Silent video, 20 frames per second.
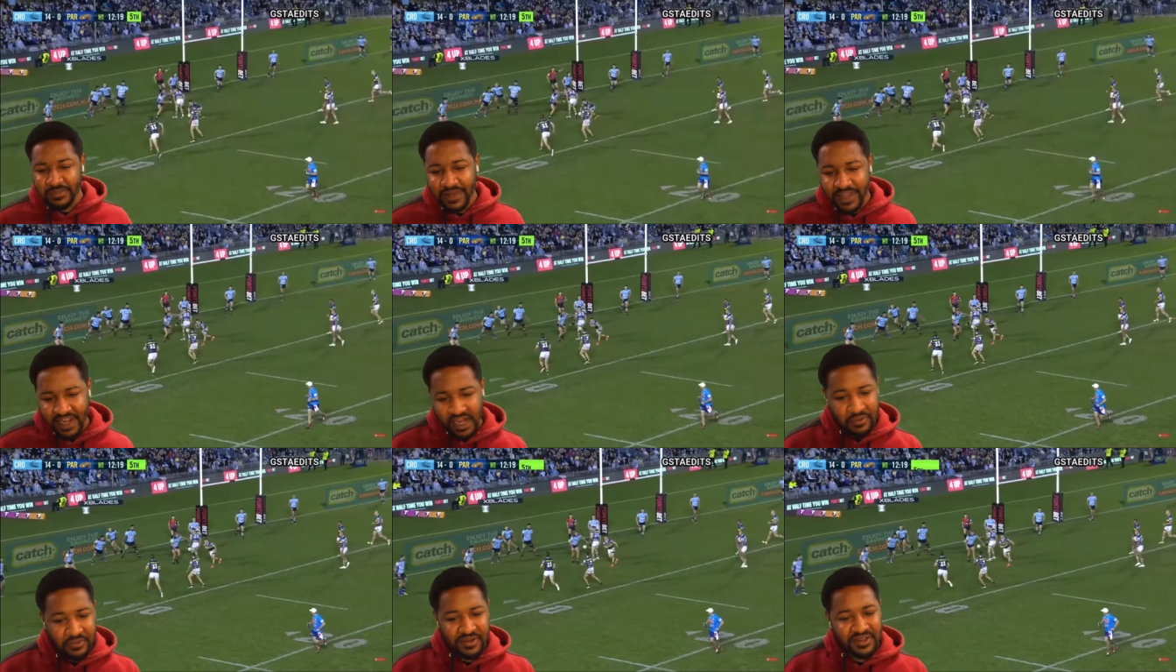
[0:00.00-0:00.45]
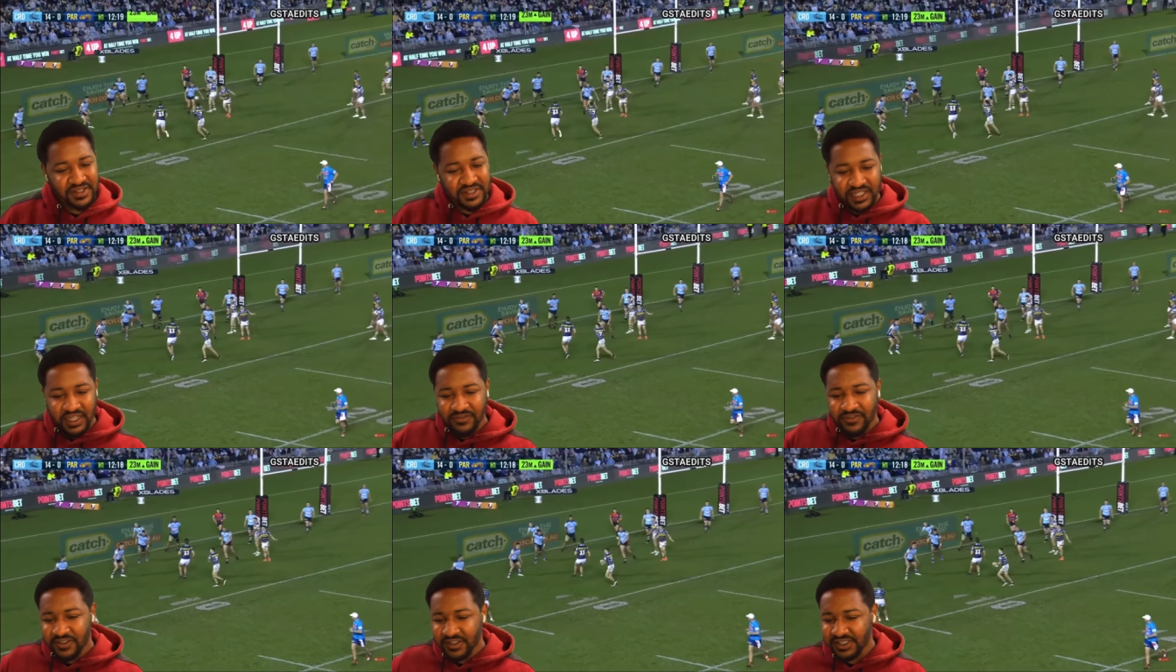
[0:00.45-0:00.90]
man. That wasn't
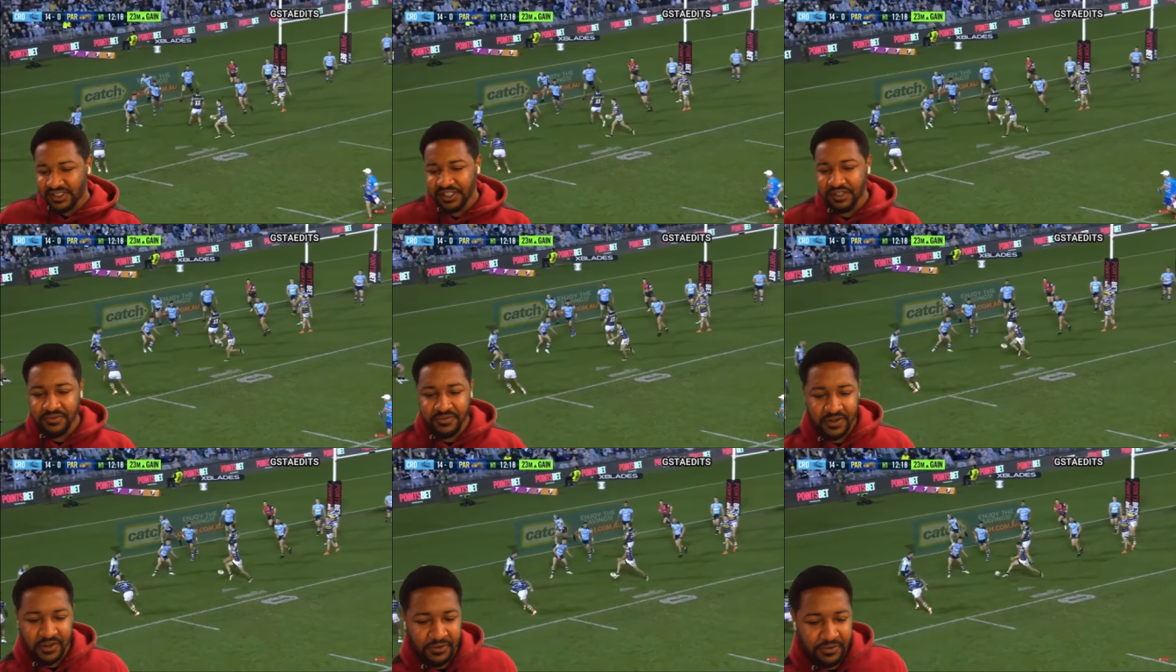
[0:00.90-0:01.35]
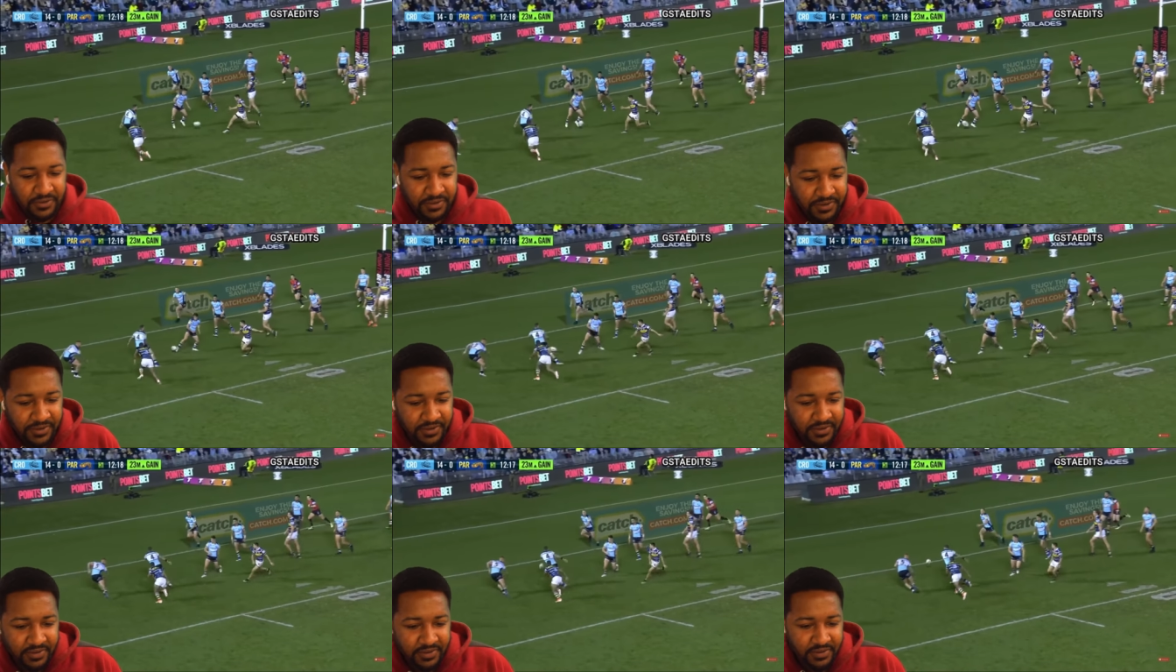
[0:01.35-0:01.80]
even a Sevo.
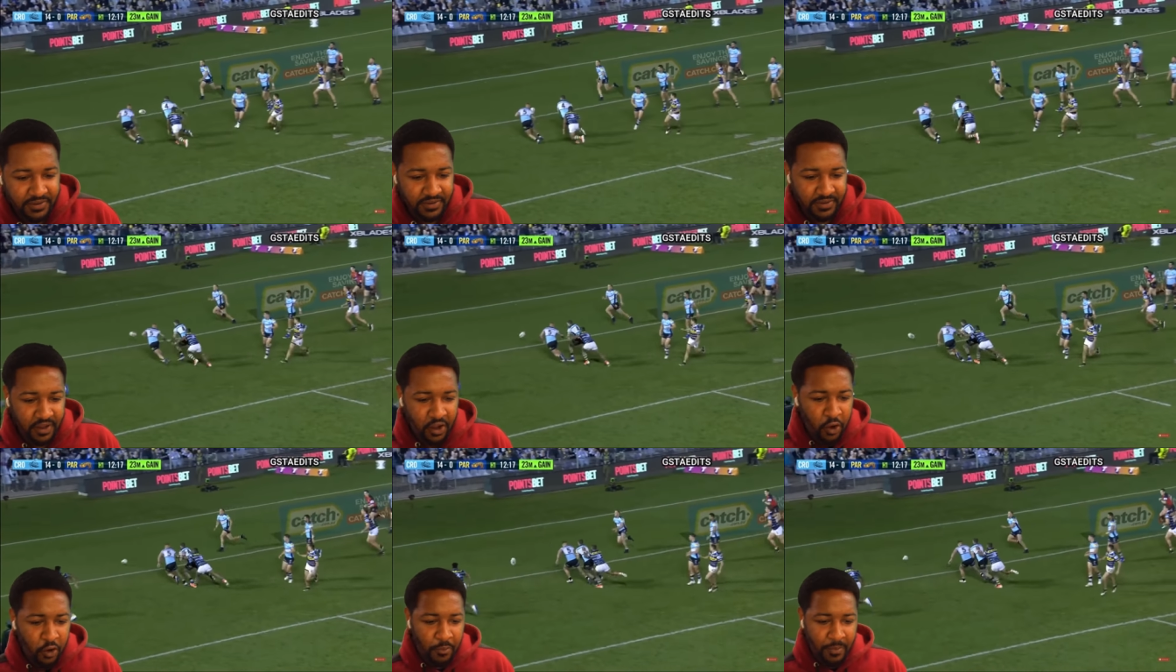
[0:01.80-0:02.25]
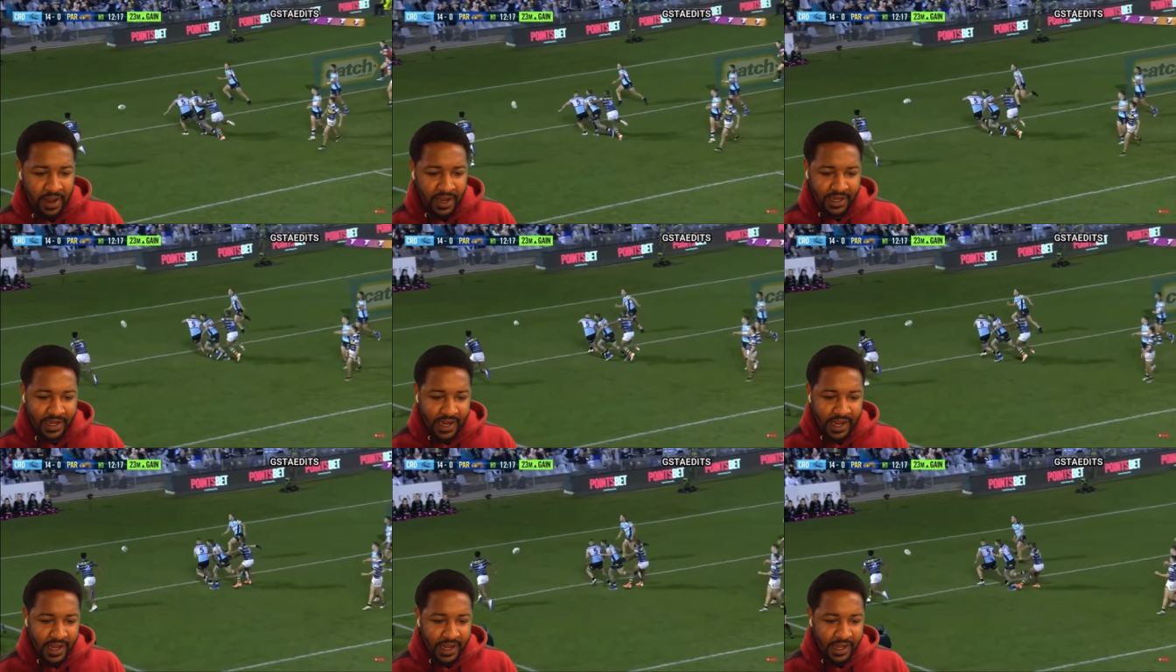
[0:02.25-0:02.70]
Oh my
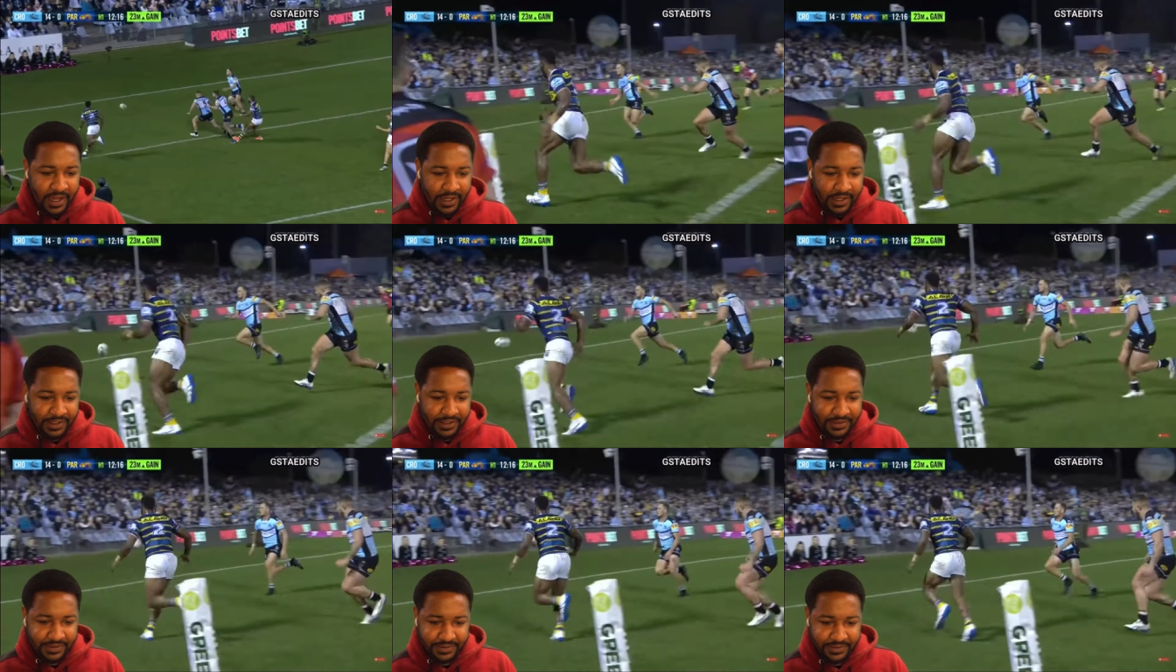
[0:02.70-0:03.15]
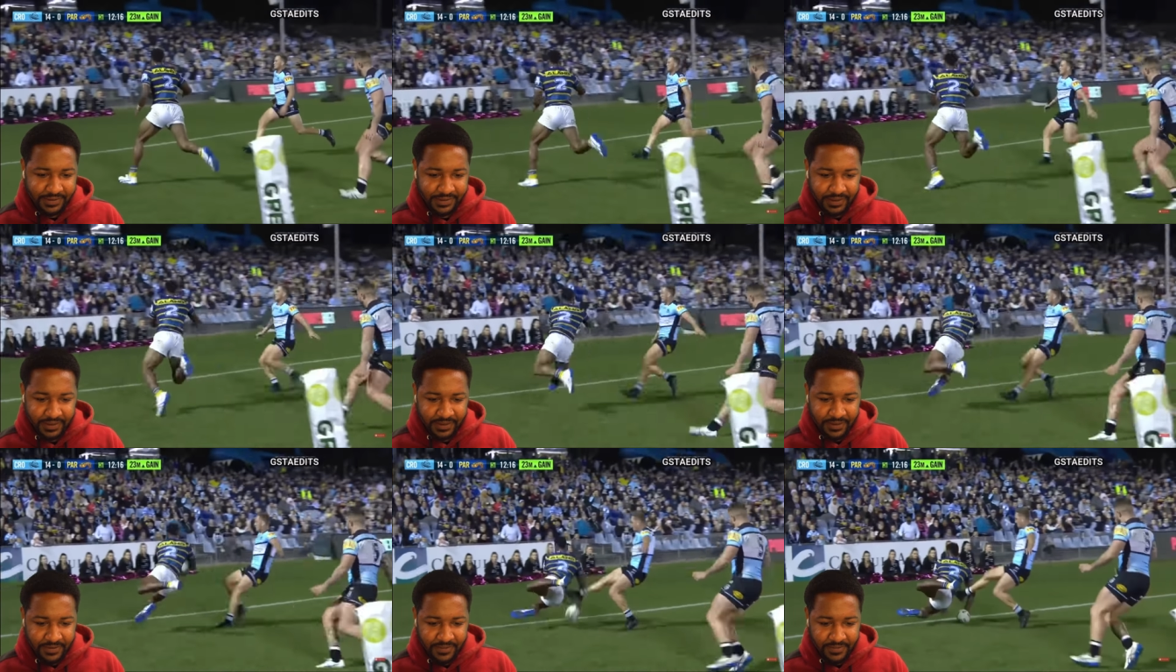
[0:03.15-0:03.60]
God. That's
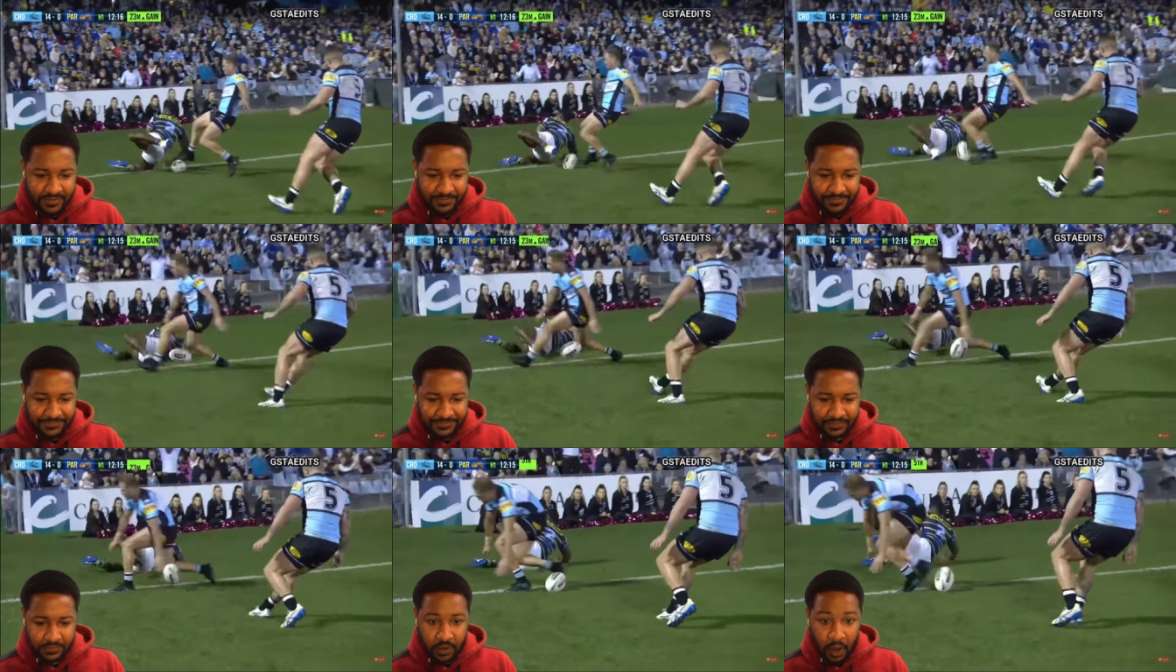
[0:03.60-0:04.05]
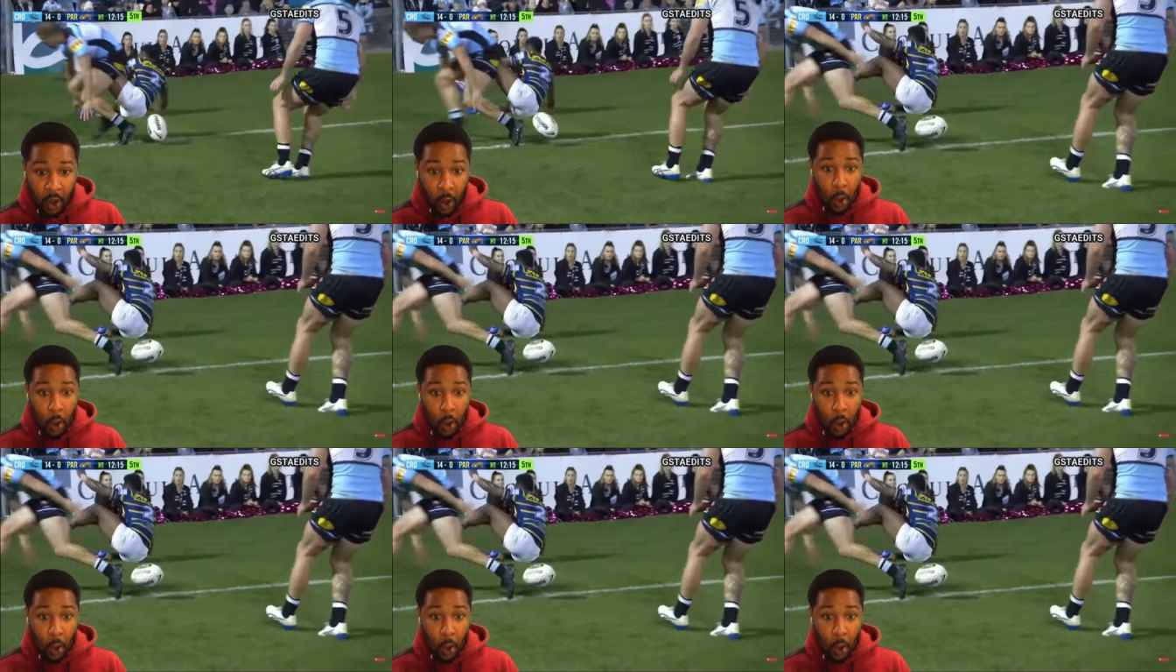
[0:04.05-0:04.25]
a nice kick.